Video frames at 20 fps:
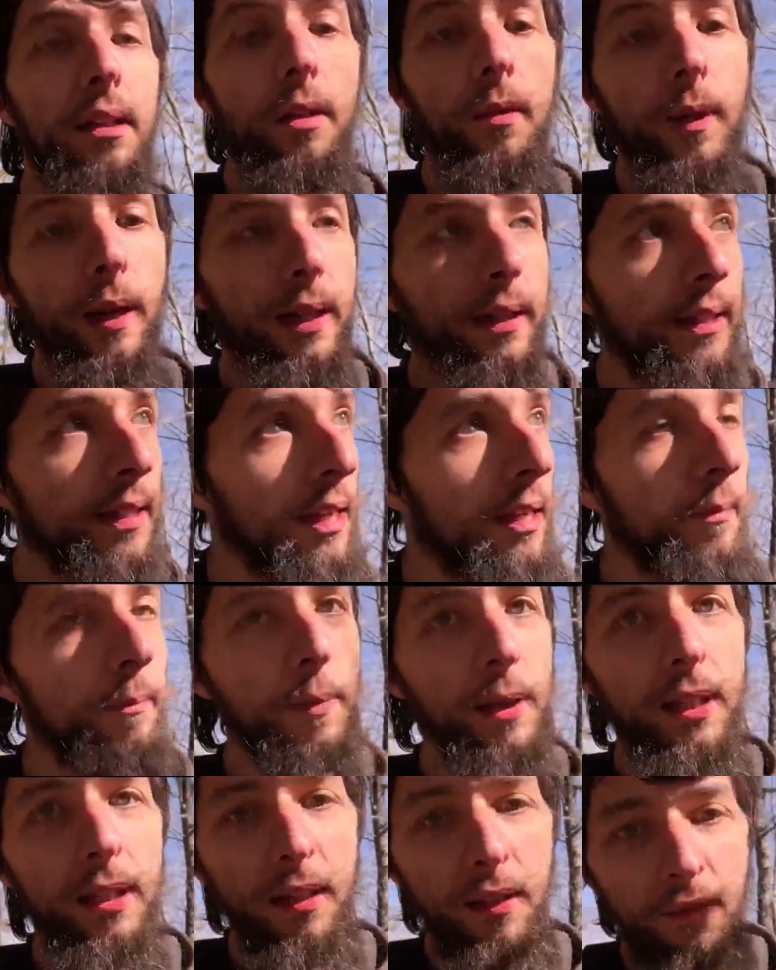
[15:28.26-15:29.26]
Idea
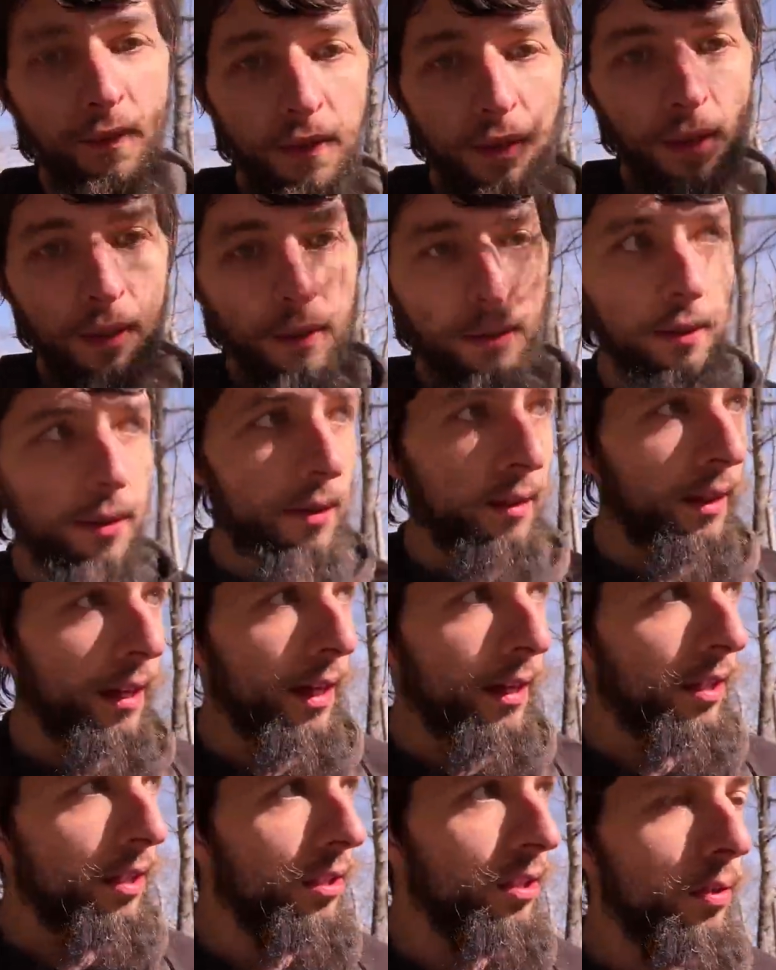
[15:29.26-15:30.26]
Benton Falls /
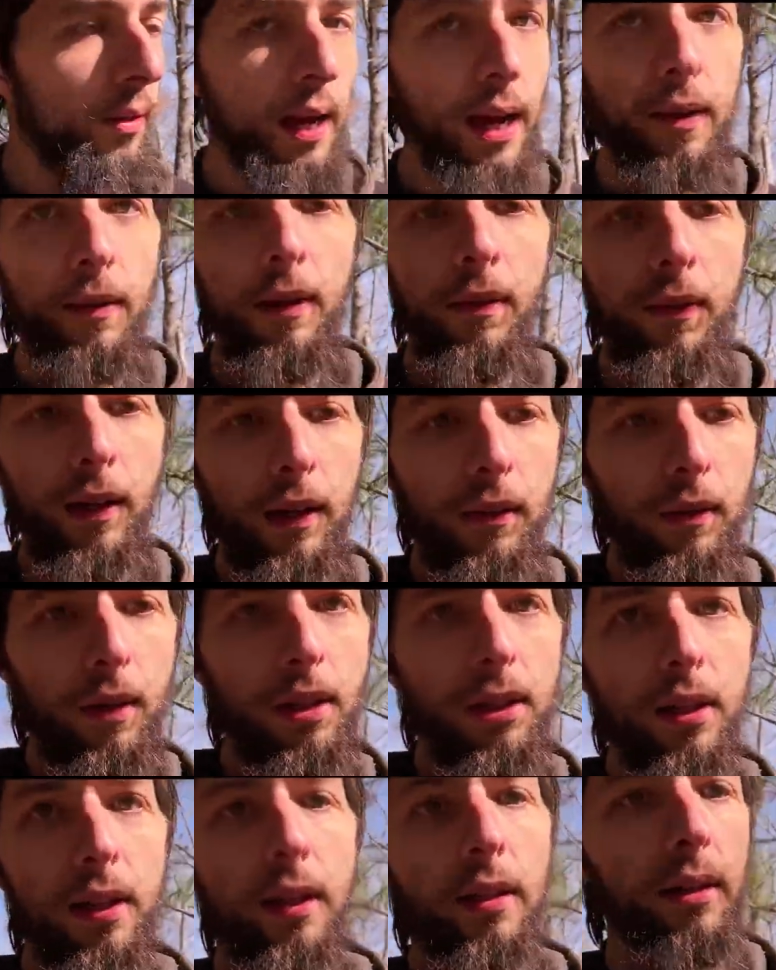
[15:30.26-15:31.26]
Chihuahua
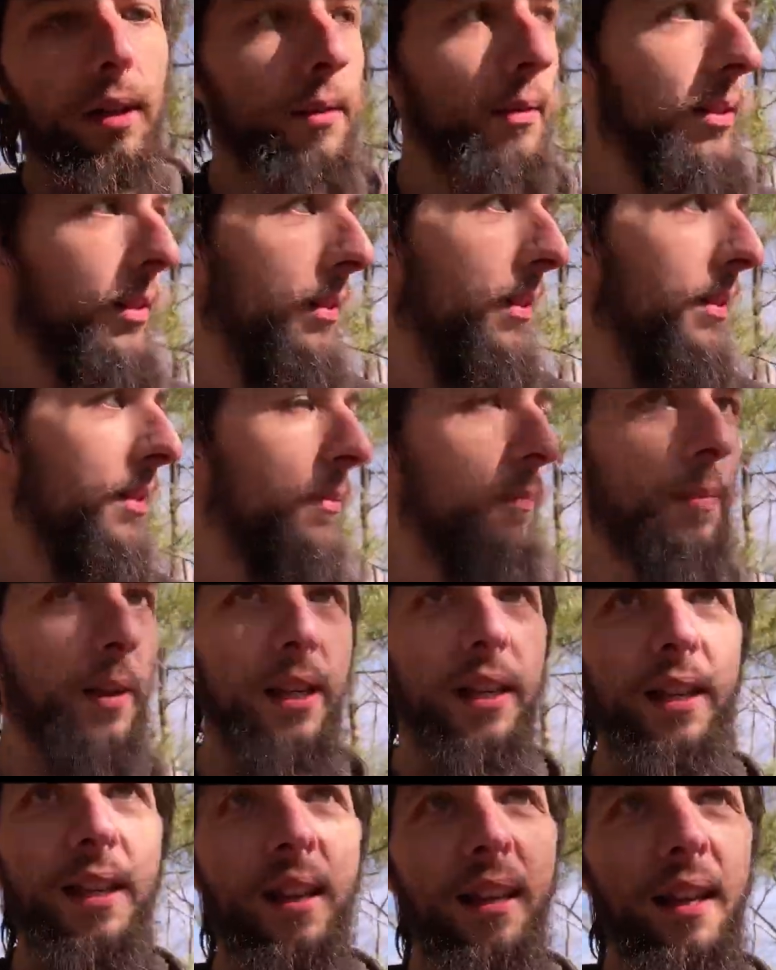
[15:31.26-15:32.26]
Recreation Area was this
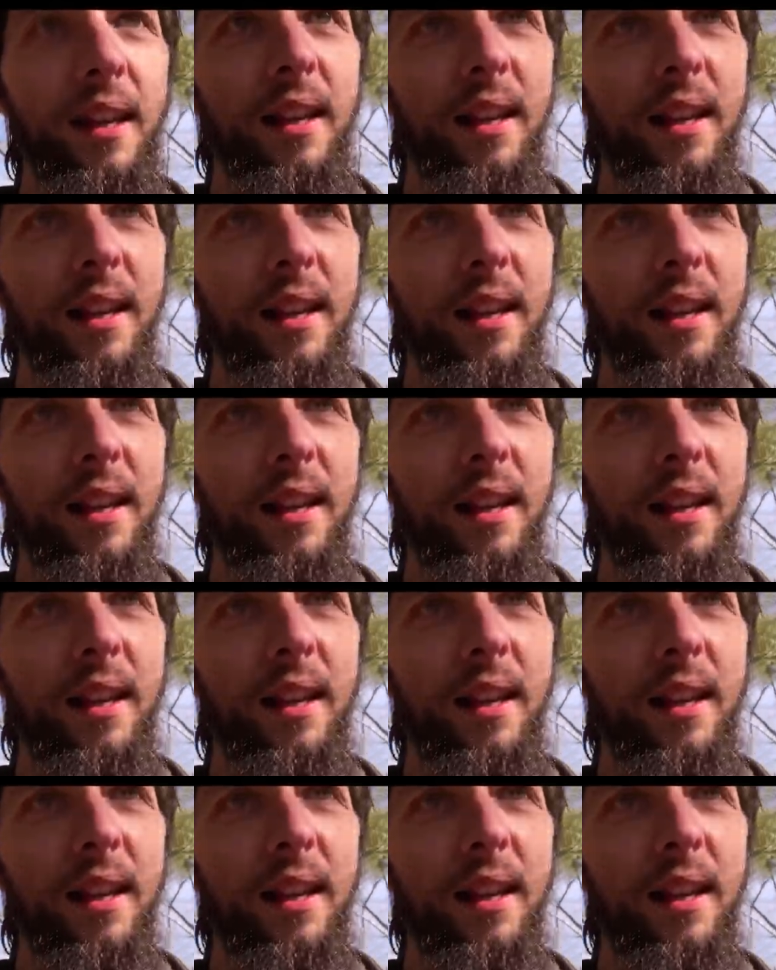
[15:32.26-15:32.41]
big.